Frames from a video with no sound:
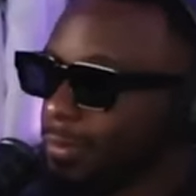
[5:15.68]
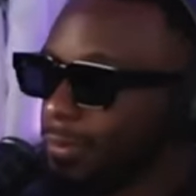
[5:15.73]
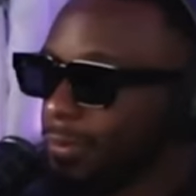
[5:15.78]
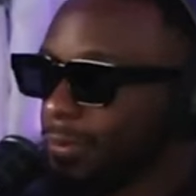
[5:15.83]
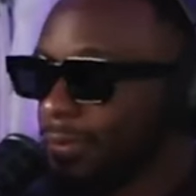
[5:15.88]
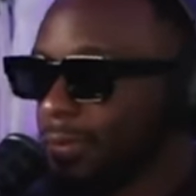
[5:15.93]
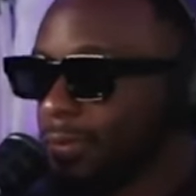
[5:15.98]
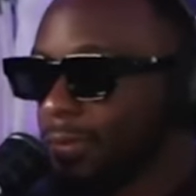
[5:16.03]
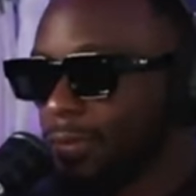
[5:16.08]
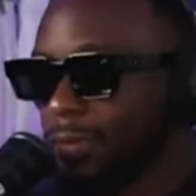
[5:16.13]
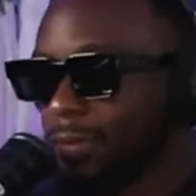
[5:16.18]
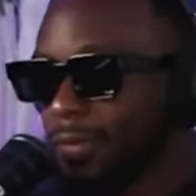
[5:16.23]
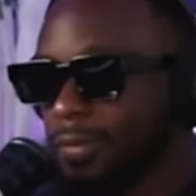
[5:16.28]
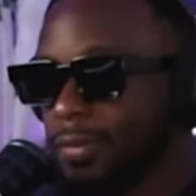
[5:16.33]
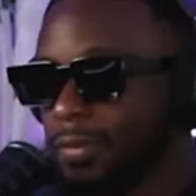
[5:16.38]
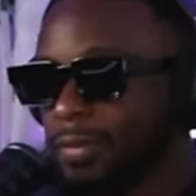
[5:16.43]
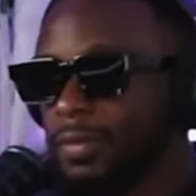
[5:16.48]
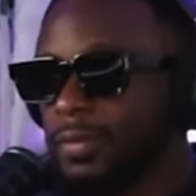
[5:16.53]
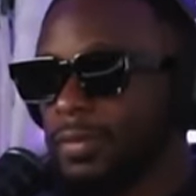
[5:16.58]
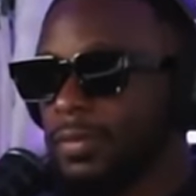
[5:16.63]

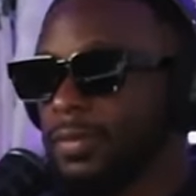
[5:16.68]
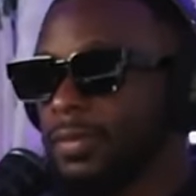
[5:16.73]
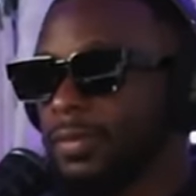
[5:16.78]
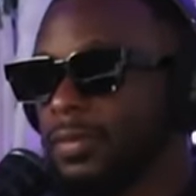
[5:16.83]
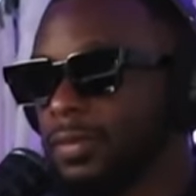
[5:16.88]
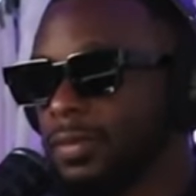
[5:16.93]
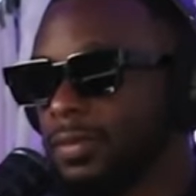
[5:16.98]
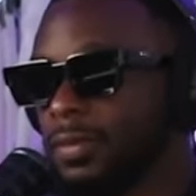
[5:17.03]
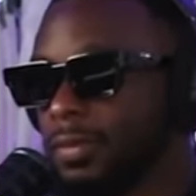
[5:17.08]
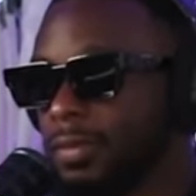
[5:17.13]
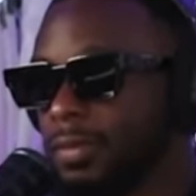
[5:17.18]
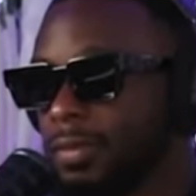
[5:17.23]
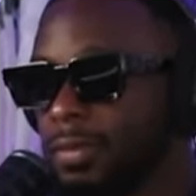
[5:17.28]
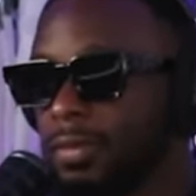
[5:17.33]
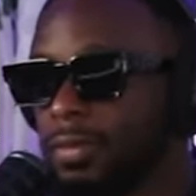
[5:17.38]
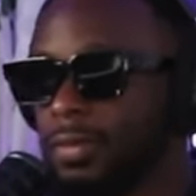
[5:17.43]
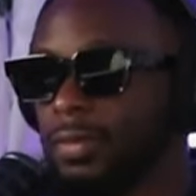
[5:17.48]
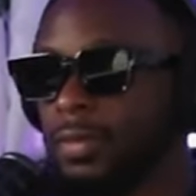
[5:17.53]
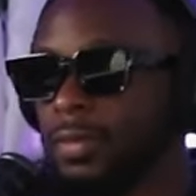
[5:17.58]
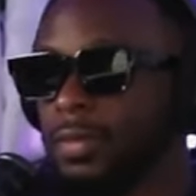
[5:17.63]

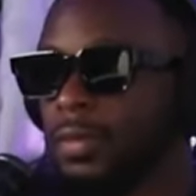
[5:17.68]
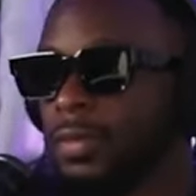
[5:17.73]
(silent)